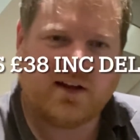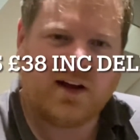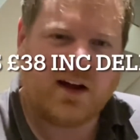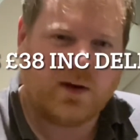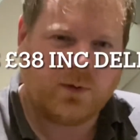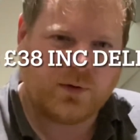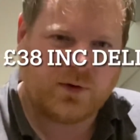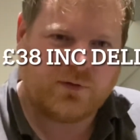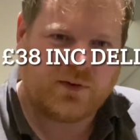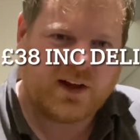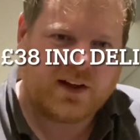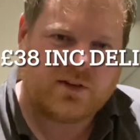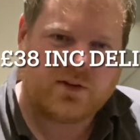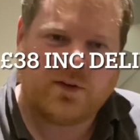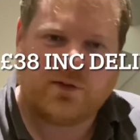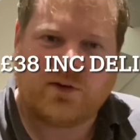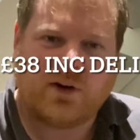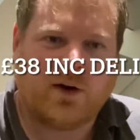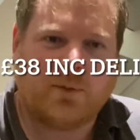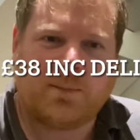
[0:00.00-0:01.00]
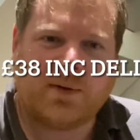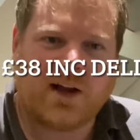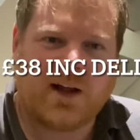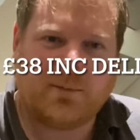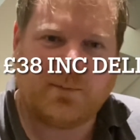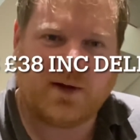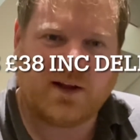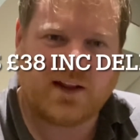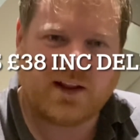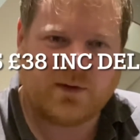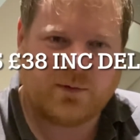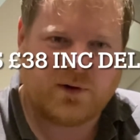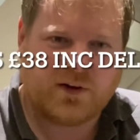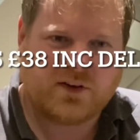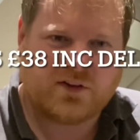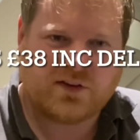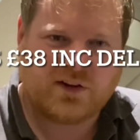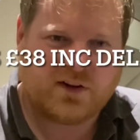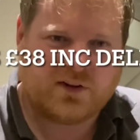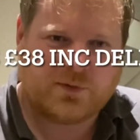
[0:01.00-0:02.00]
I would have had to have got a plumber. They would have
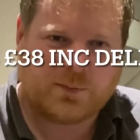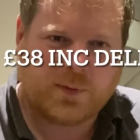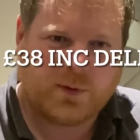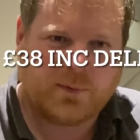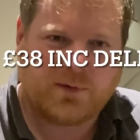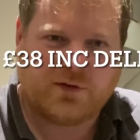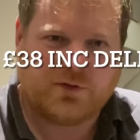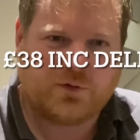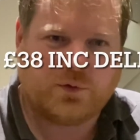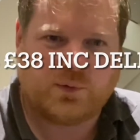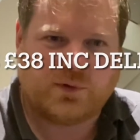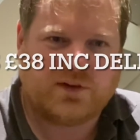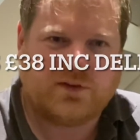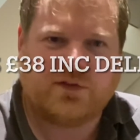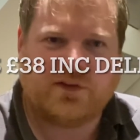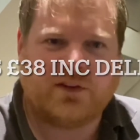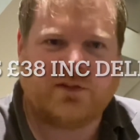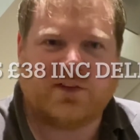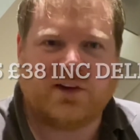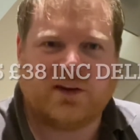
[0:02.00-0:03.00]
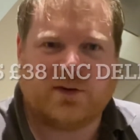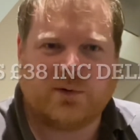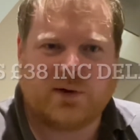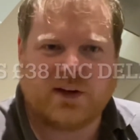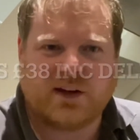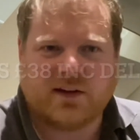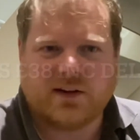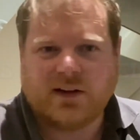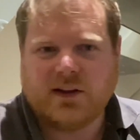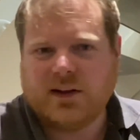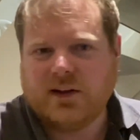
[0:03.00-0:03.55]
charged probably 40, 50 quid.